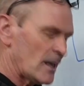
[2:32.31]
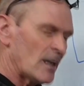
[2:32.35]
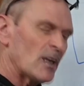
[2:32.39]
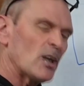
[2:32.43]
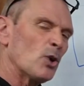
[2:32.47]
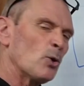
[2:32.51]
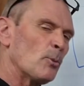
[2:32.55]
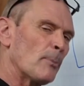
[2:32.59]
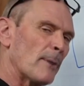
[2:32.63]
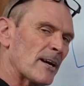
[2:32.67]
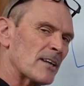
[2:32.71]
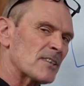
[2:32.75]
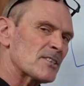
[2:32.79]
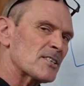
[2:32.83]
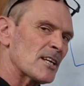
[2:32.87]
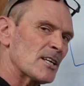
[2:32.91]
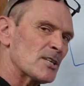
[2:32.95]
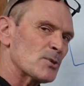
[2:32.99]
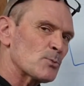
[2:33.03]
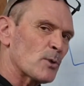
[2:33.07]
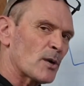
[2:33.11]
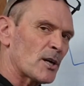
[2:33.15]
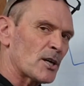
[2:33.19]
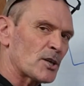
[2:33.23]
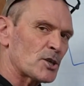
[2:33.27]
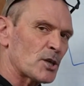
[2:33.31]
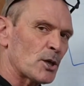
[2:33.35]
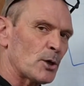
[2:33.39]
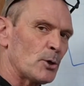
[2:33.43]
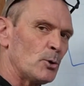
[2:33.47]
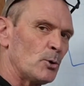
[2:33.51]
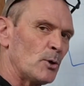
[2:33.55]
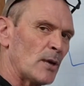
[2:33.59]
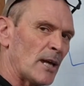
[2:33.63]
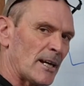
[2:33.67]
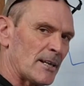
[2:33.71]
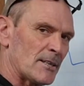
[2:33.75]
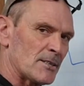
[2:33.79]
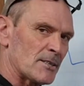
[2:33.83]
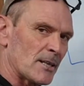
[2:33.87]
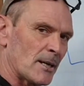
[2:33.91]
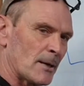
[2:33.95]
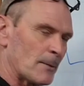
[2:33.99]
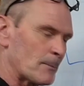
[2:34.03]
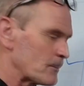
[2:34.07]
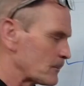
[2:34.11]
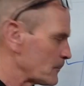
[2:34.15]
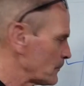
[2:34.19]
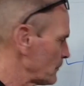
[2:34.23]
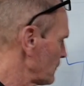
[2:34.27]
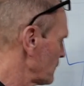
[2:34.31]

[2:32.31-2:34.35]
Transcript: It'll all make sense when I show you later.